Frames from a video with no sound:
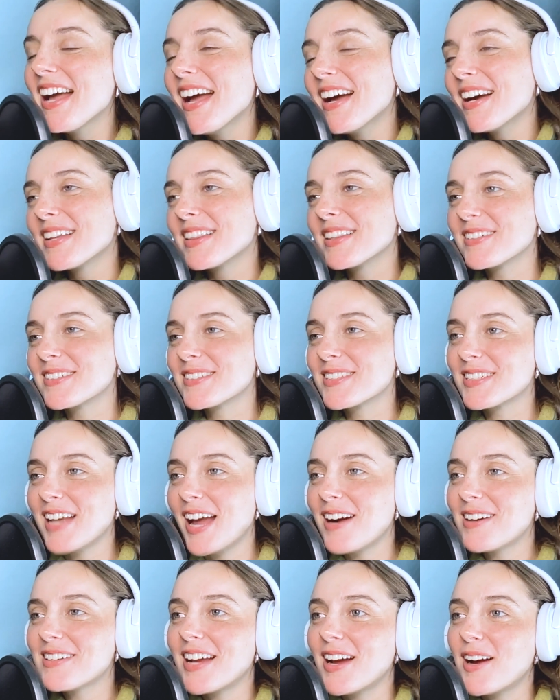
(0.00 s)
A little
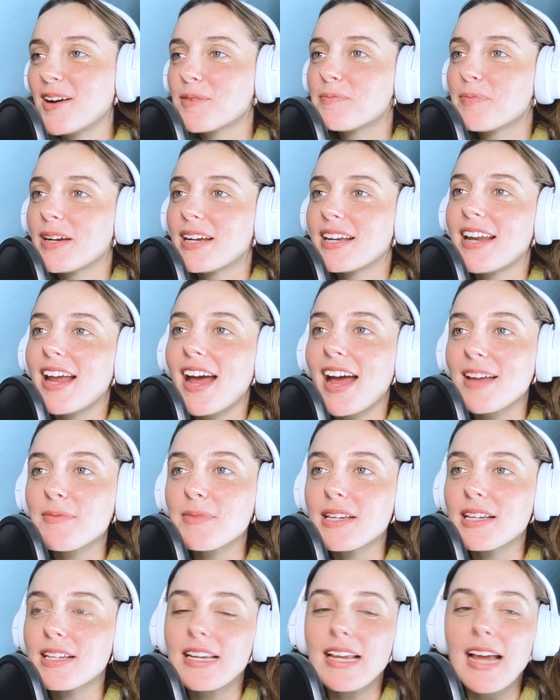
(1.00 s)
shout out. But I
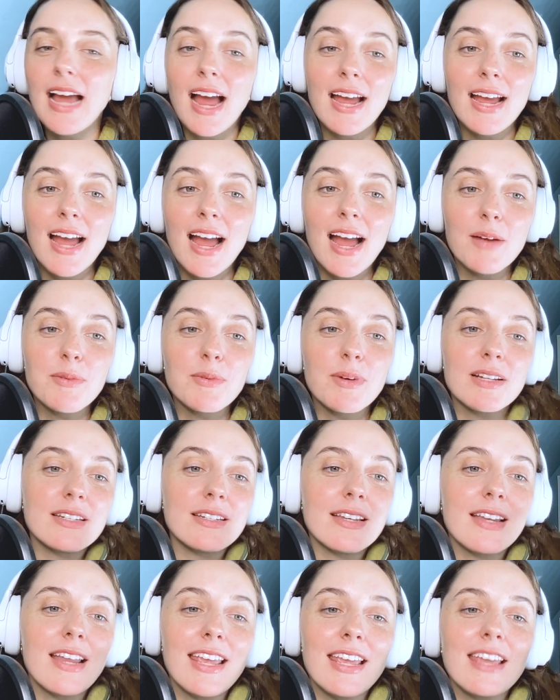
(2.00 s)
mean, I would,
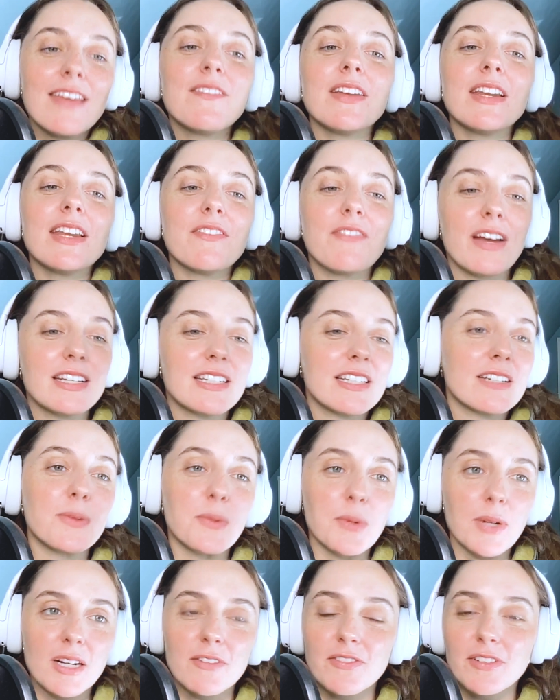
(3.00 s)
even if I didn't
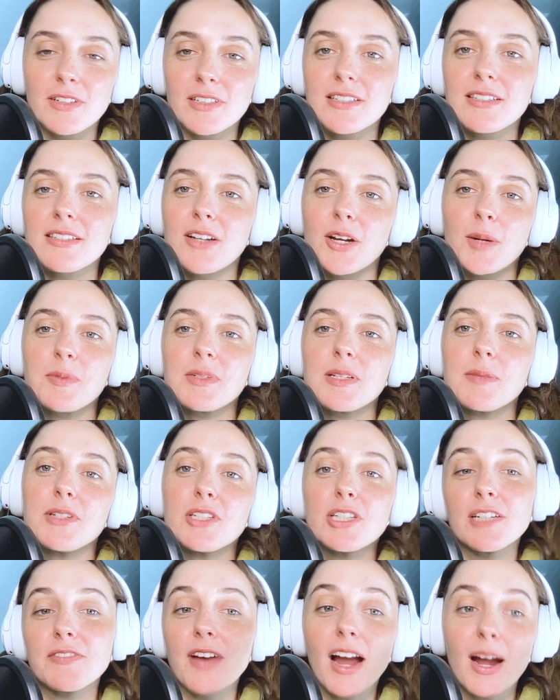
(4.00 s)
work for Startup CPG,
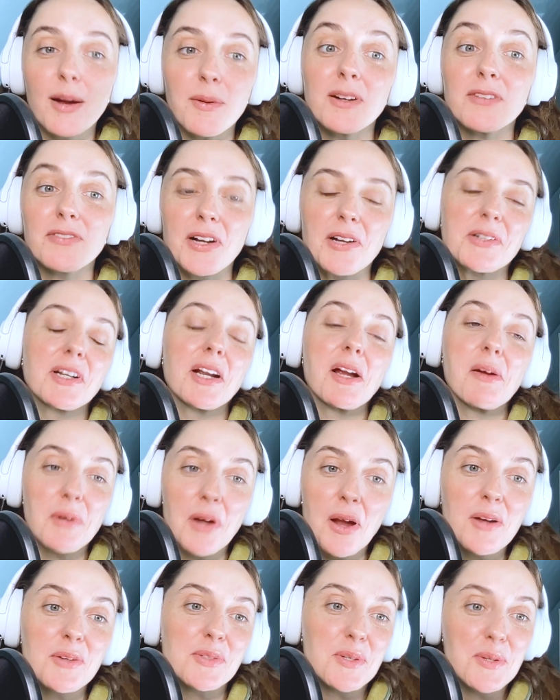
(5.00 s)
if I were a founder, I would
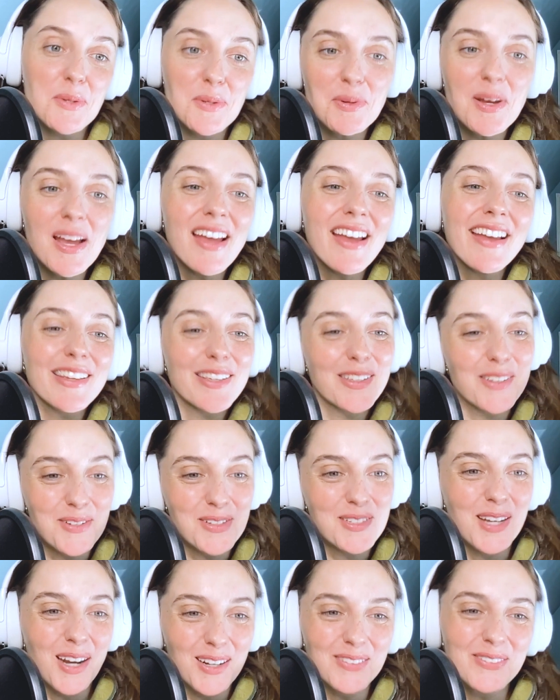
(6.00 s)
also use
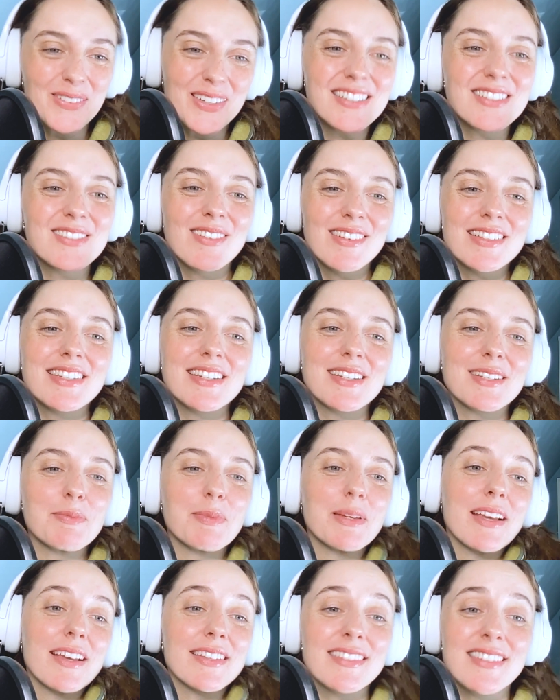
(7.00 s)
our resources
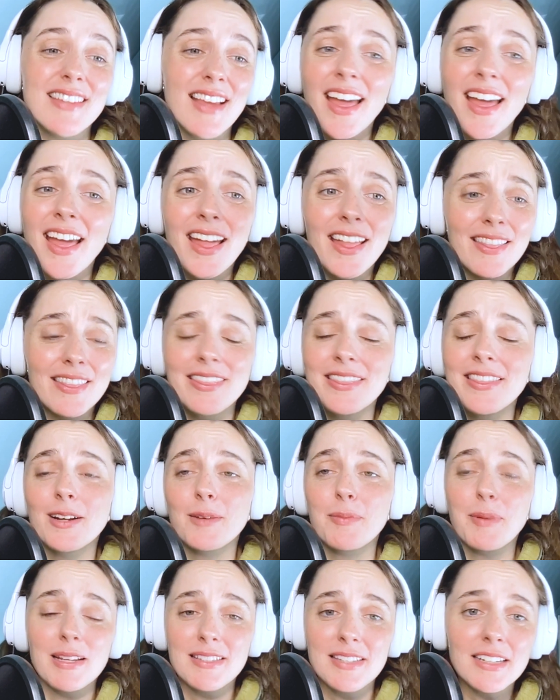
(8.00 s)
because they're
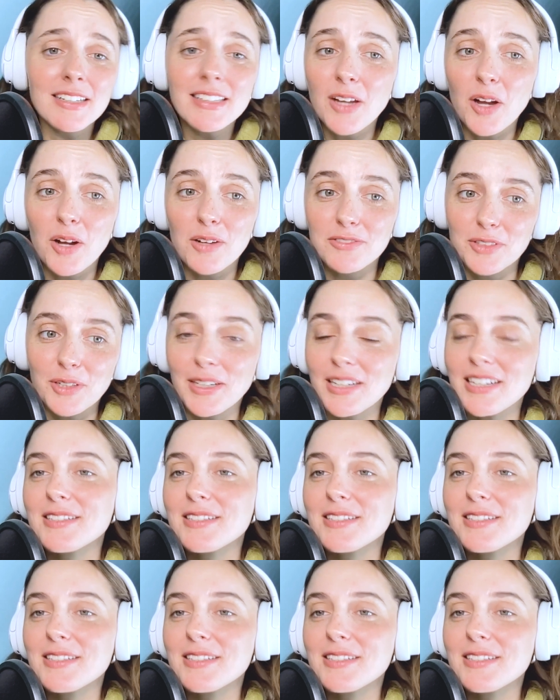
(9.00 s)
basically all free.